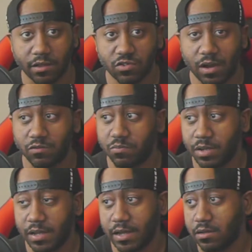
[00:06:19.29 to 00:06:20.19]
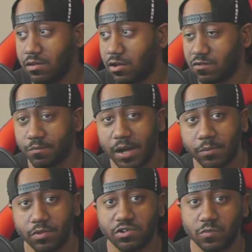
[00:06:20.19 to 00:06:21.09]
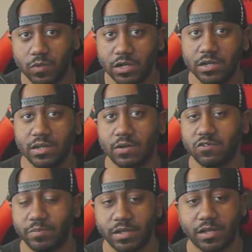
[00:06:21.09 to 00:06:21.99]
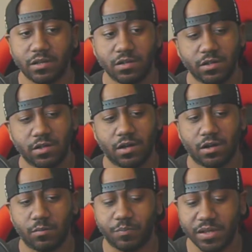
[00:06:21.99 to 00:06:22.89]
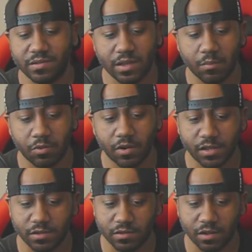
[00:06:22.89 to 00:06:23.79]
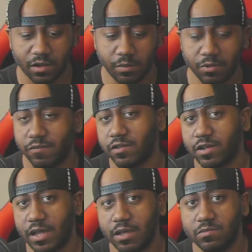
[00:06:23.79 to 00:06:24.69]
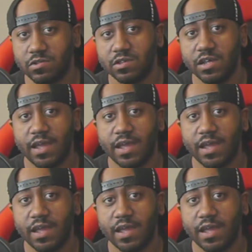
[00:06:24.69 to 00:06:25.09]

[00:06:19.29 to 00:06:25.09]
So I was playing, some Population 1, I was playing Beat Saber and a couple of other games,